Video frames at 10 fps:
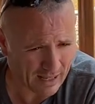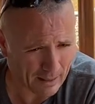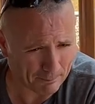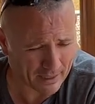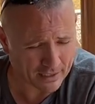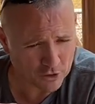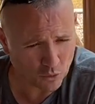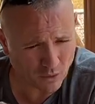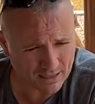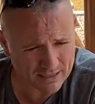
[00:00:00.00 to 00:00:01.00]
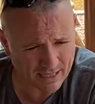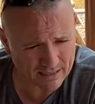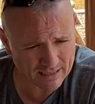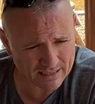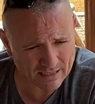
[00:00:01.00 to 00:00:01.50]
but I do want to take
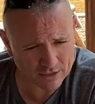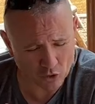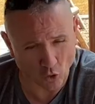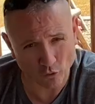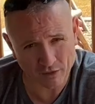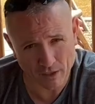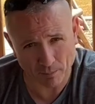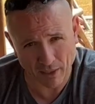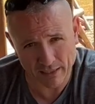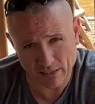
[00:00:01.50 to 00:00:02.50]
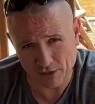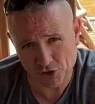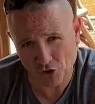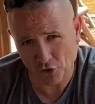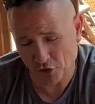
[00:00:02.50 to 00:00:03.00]
these seats over to the bike and
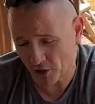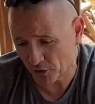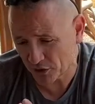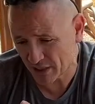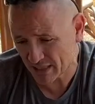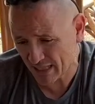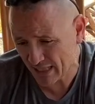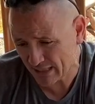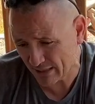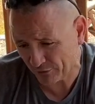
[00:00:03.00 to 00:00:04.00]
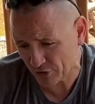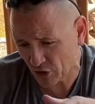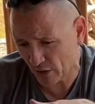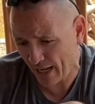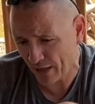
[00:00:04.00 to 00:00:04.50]
show you there's a key difference
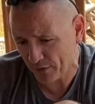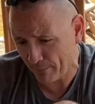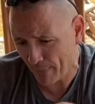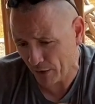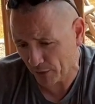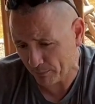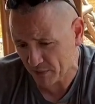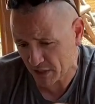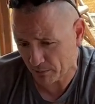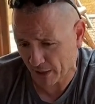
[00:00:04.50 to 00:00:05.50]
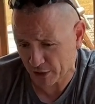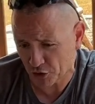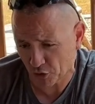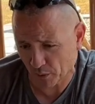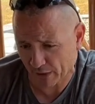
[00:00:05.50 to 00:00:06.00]
on how they mount up to the bike
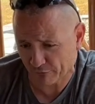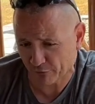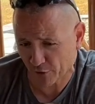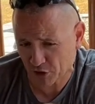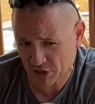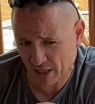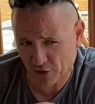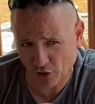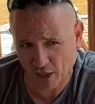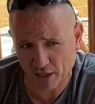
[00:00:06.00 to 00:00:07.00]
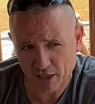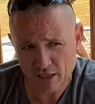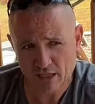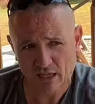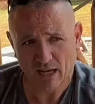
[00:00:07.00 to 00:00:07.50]
too. And at first, I thought
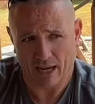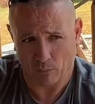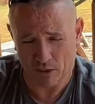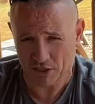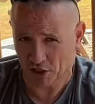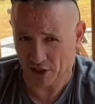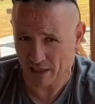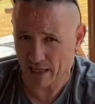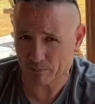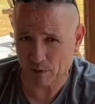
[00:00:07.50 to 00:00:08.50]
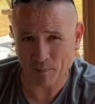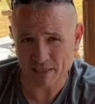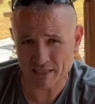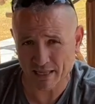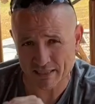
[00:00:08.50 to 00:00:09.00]
I wasn't going to keep the
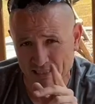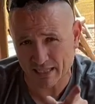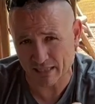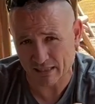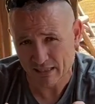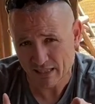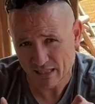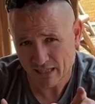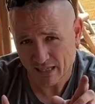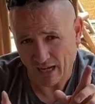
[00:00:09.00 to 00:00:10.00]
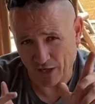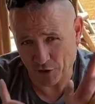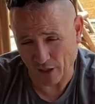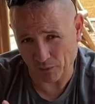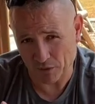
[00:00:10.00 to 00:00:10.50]
Mustang seat. I
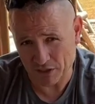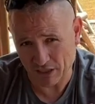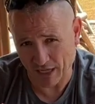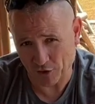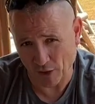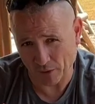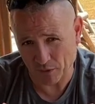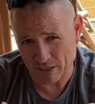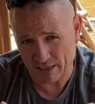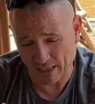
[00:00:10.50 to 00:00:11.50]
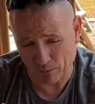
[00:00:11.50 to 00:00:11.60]
thought it was a deal